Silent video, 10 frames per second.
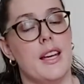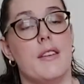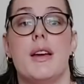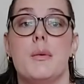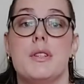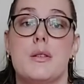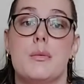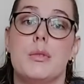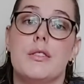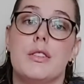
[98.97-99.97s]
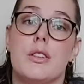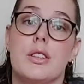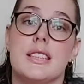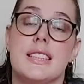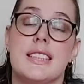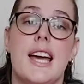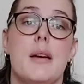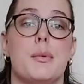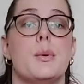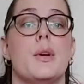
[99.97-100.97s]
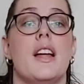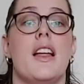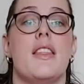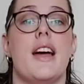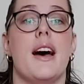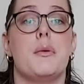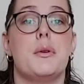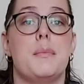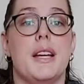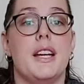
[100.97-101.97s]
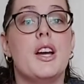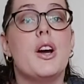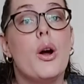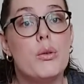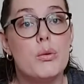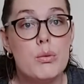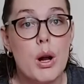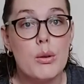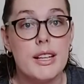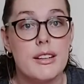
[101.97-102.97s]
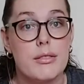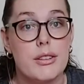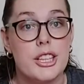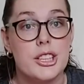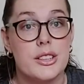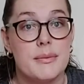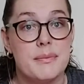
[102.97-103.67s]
If he was to move across the table, that would be rolling friction.